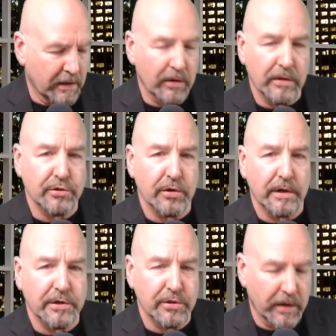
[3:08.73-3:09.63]
you'll
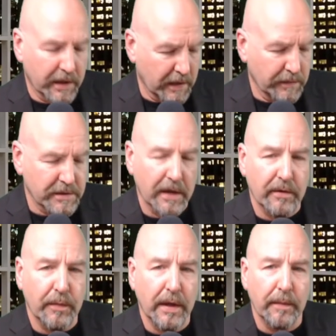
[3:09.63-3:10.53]
enjoy showing them to
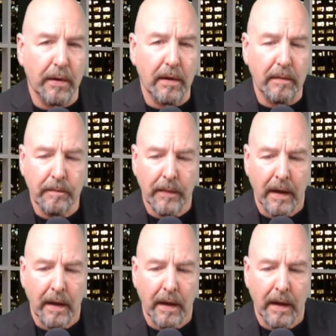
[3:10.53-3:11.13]
other people.